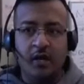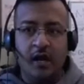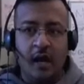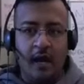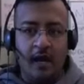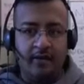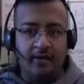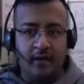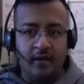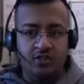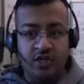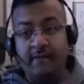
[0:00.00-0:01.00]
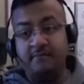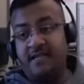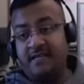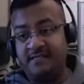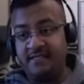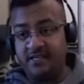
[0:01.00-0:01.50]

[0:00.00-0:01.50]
And James, as an